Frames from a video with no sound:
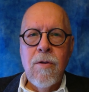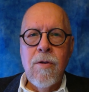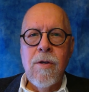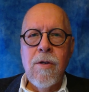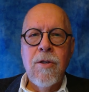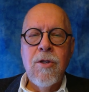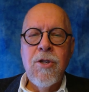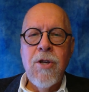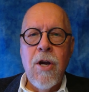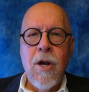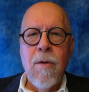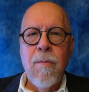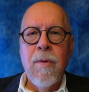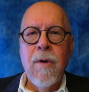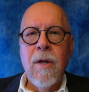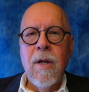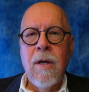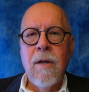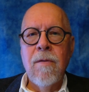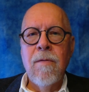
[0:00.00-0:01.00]
and
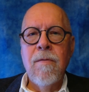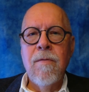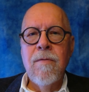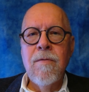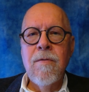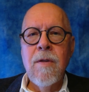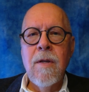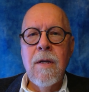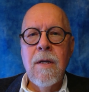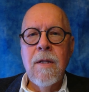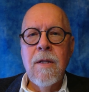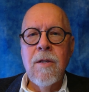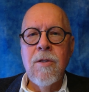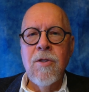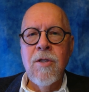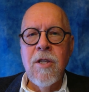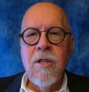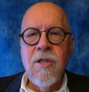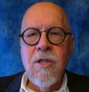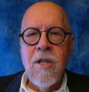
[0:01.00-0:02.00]
chairman of the
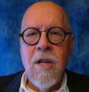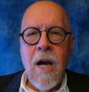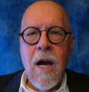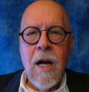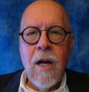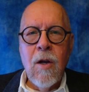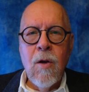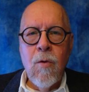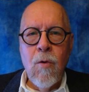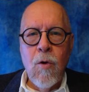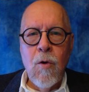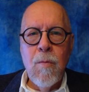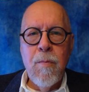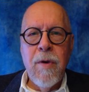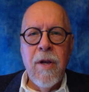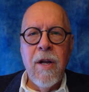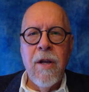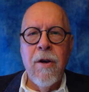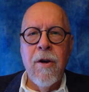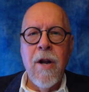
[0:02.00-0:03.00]
Sysydoc Group,
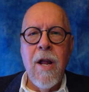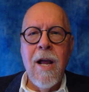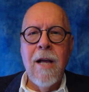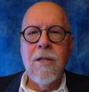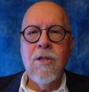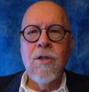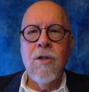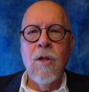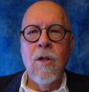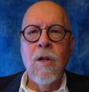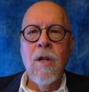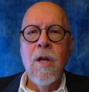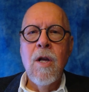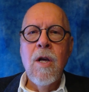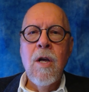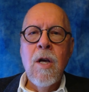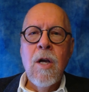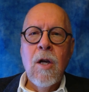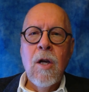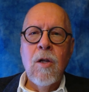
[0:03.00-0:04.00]
an international
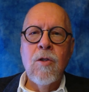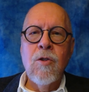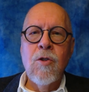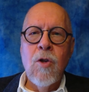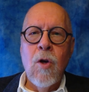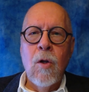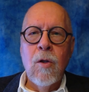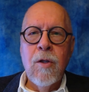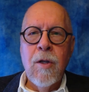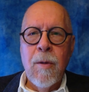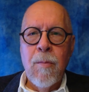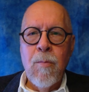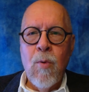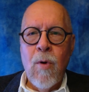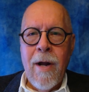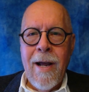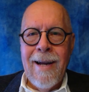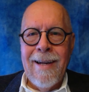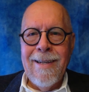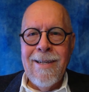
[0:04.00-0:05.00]
consulting
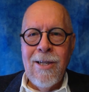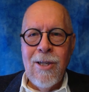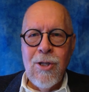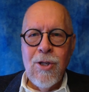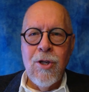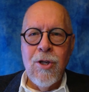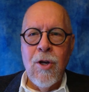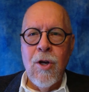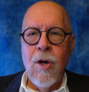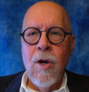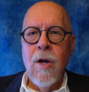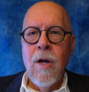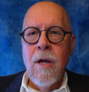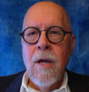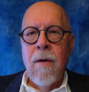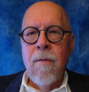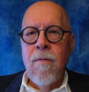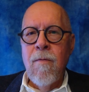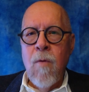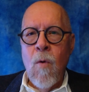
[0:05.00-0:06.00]
practitioner
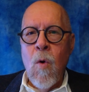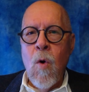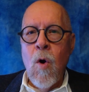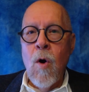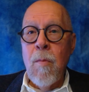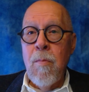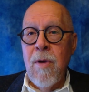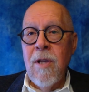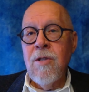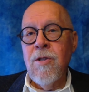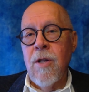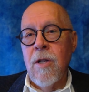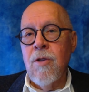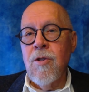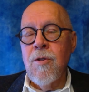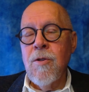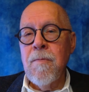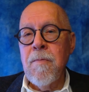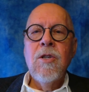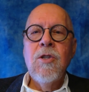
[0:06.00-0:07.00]
for
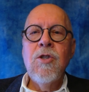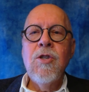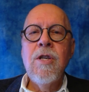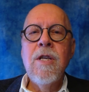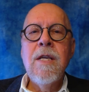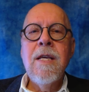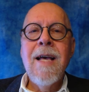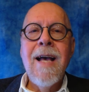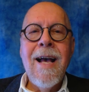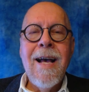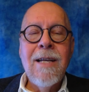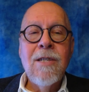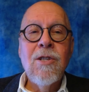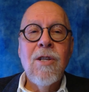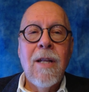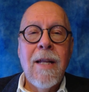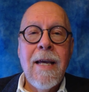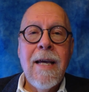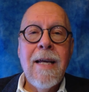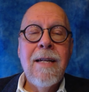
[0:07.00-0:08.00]
business. She
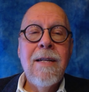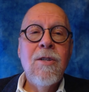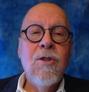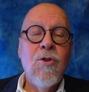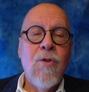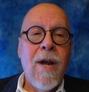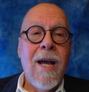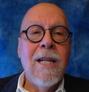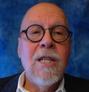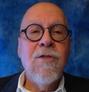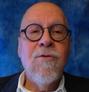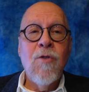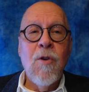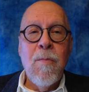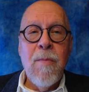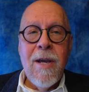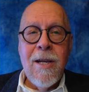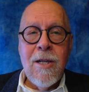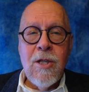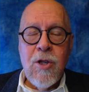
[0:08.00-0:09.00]
has led
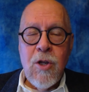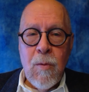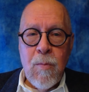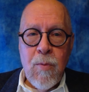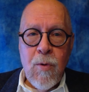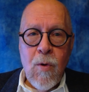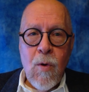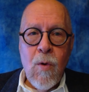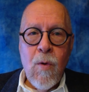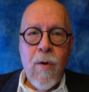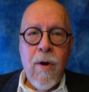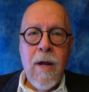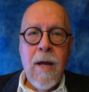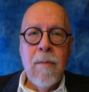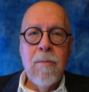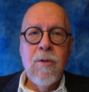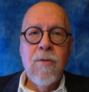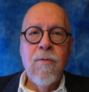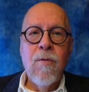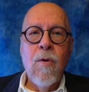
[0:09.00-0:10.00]
transformational
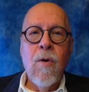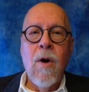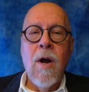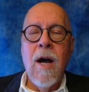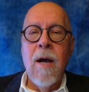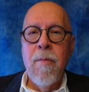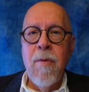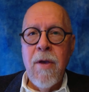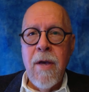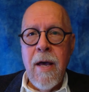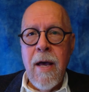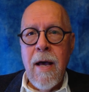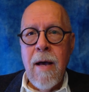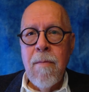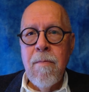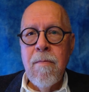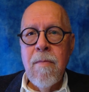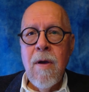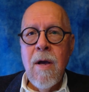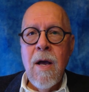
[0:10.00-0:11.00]
programs for
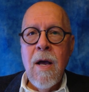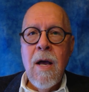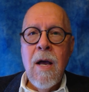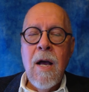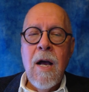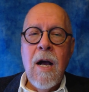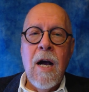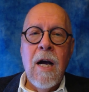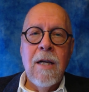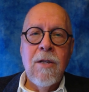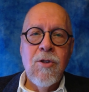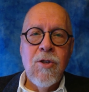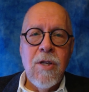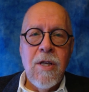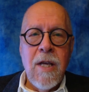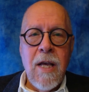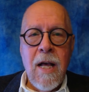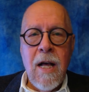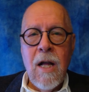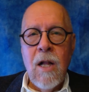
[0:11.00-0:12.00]
IBM,
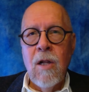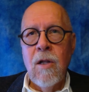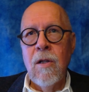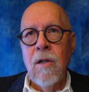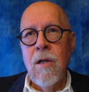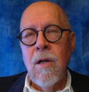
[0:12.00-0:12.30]
ICL,